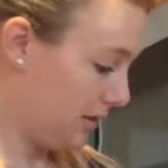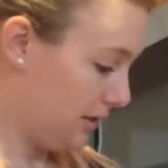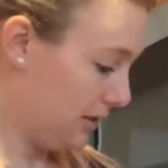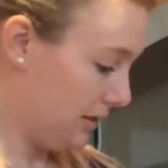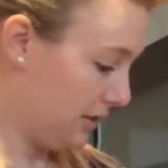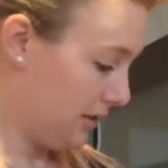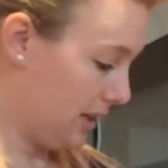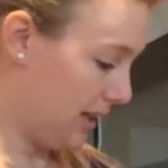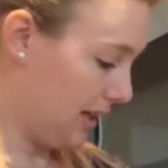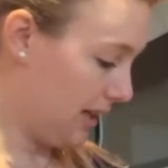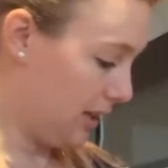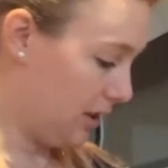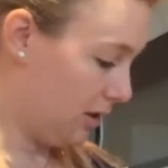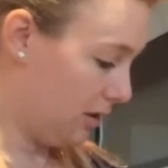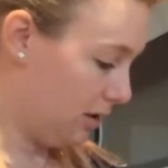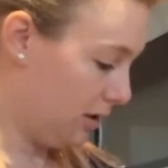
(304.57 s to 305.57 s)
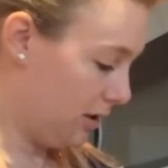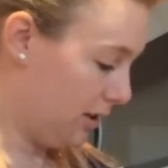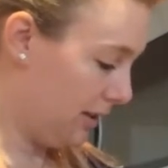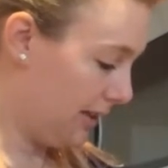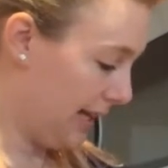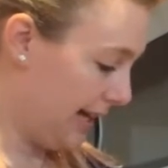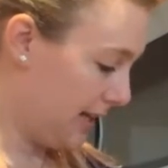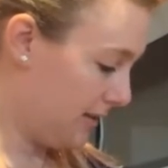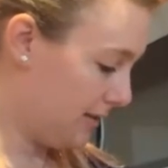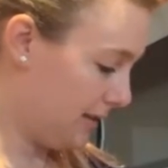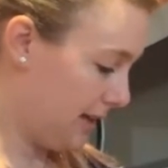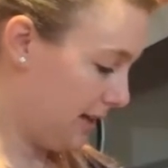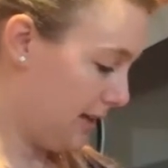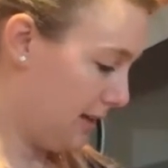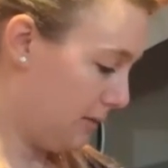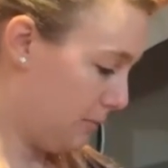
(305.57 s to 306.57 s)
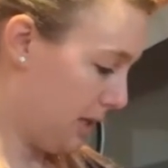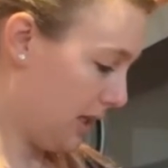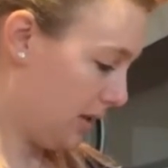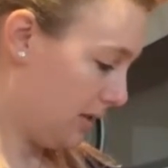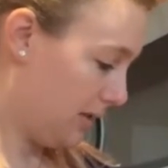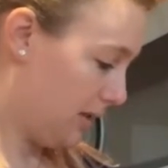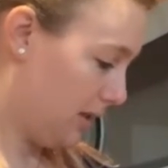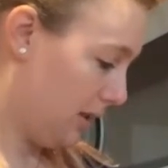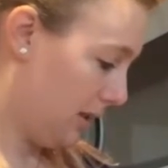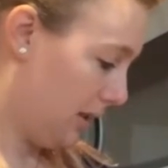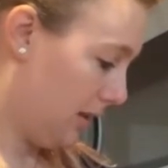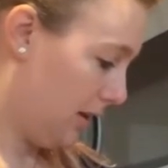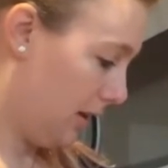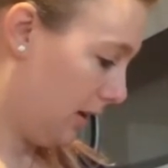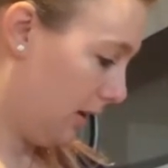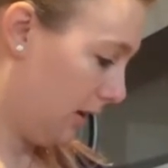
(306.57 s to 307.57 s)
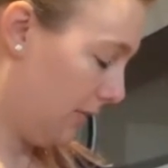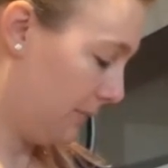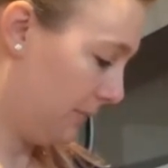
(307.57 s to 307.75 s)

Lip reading: So you gotta get it all nice and mixed in there.